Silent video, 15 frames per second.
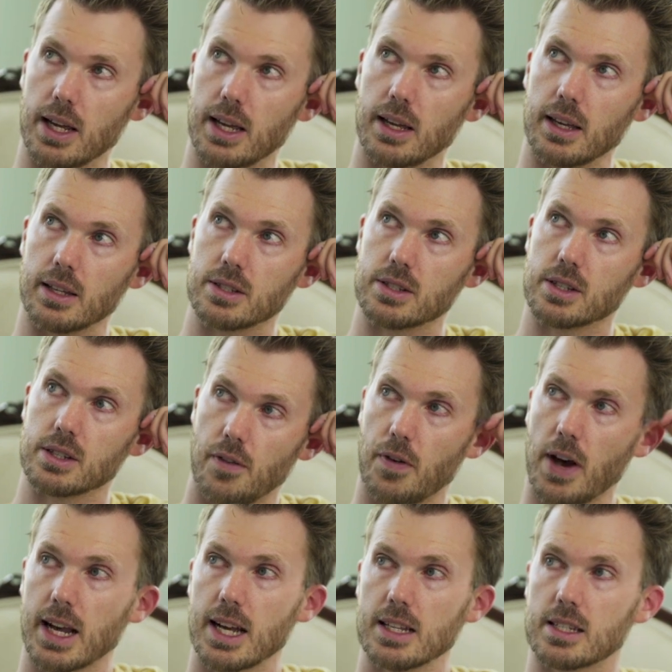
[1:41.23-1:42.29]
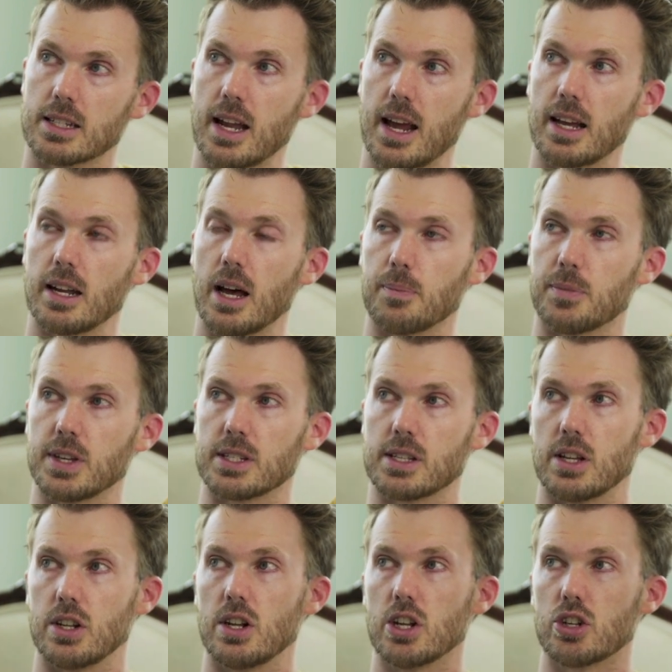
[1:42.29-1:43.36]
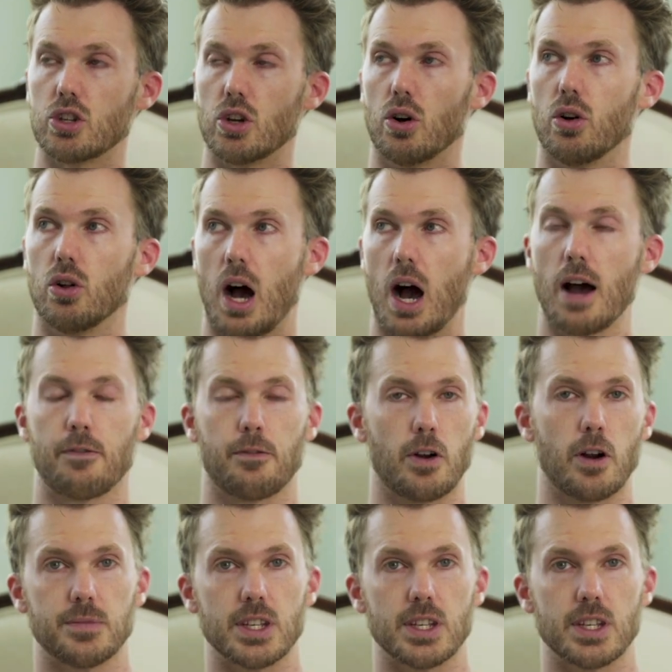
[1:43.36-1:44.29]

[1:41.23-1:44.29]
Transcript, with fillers: is if I can stand up this initial offer,